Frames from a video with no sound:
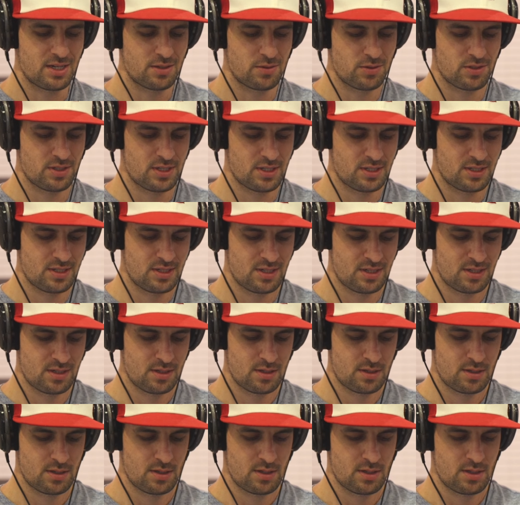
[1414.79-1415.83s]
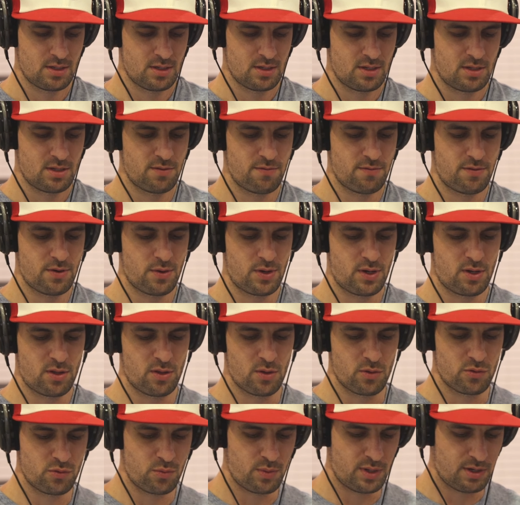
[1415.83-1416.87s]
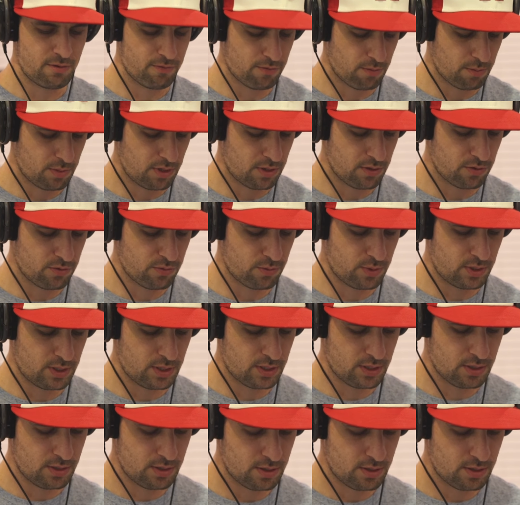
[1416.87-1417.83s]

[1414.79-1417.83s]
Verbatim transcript: Anderson. It's a very close week for me this week.